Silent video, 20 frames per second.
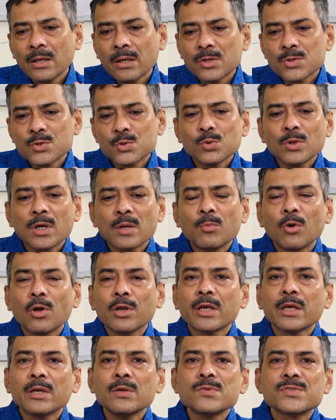sugar
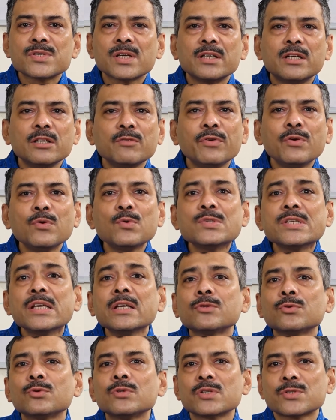molecules are
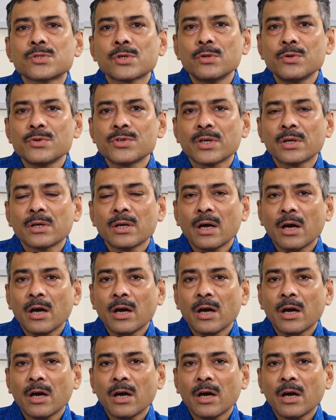diffusing through the solution.